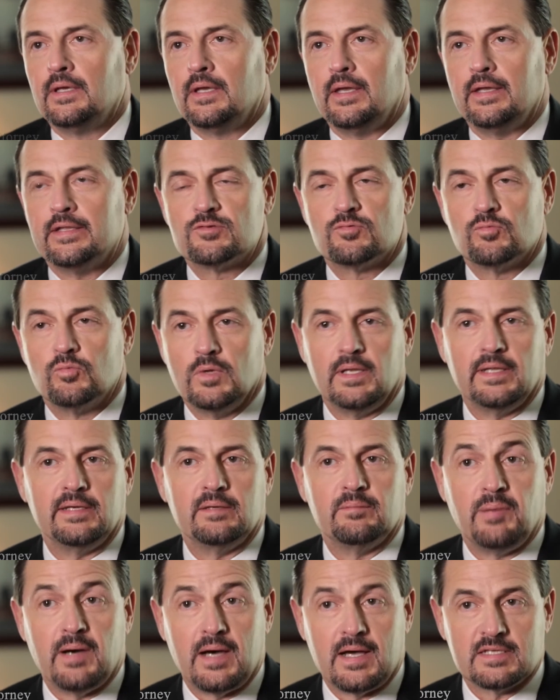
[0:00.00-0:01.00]
It's really
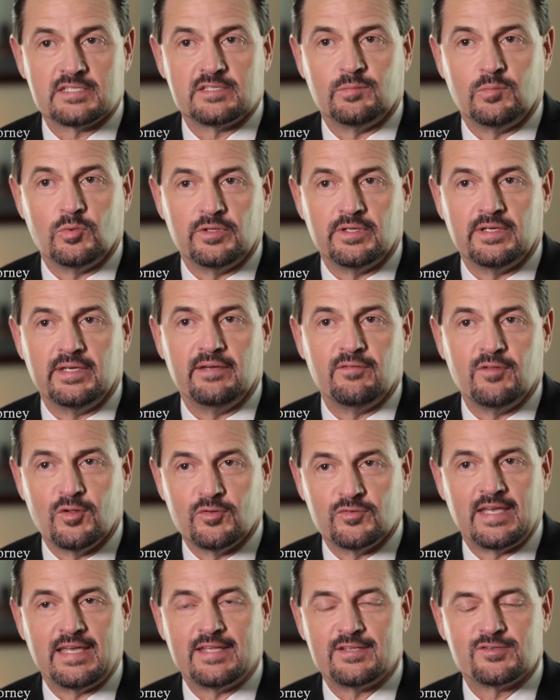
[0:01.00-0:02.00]
impossible to give
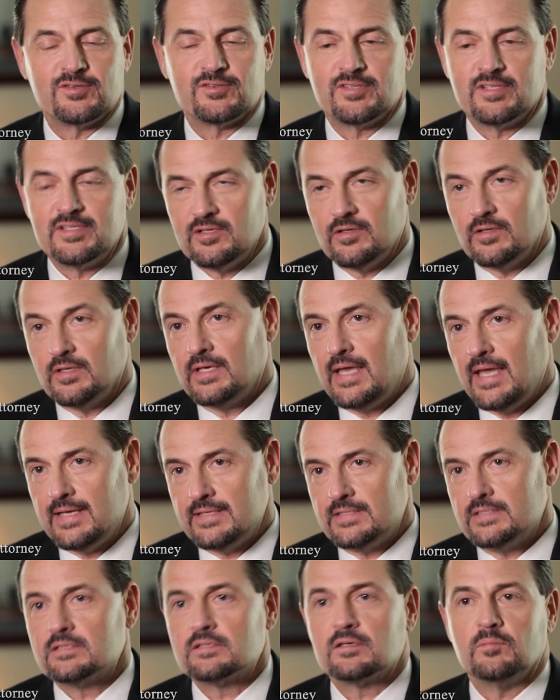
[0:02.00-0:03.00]
those answers until the
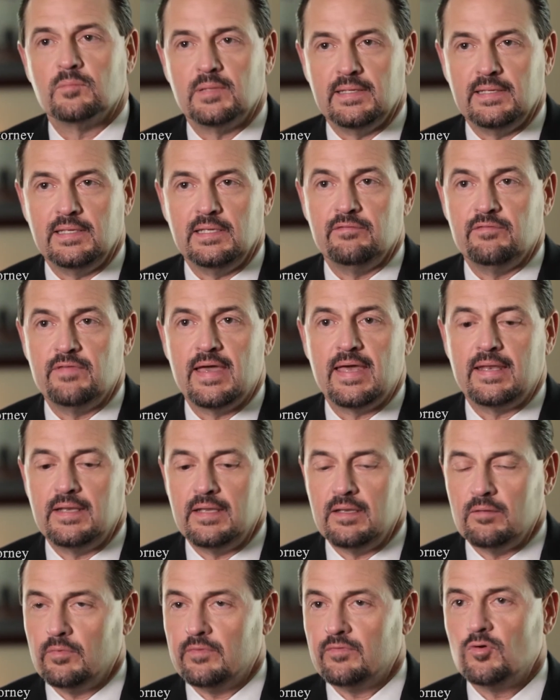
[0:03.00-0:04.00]
case is completely vetted
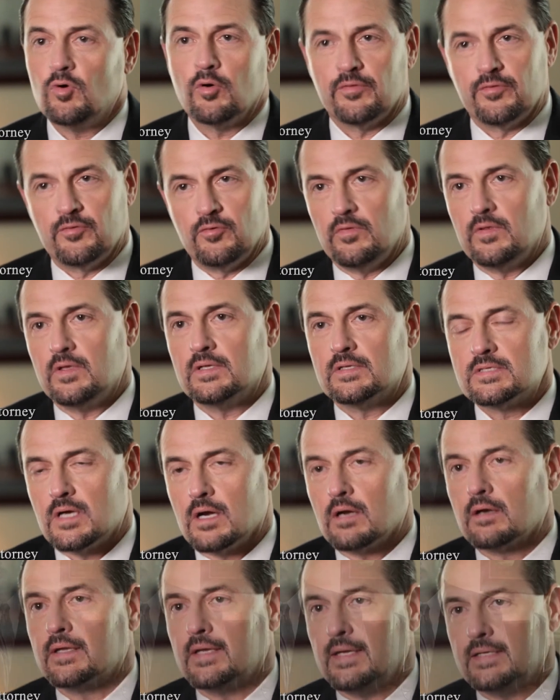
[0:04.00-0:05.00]
and we've gone through the
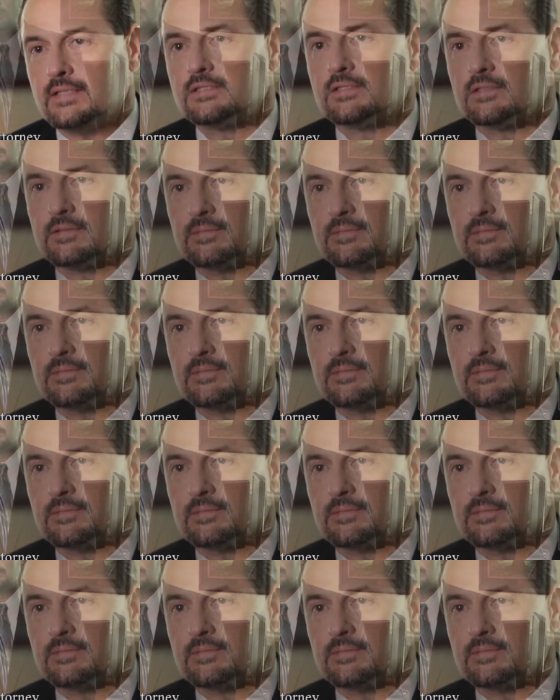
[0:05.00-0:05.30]
entire case.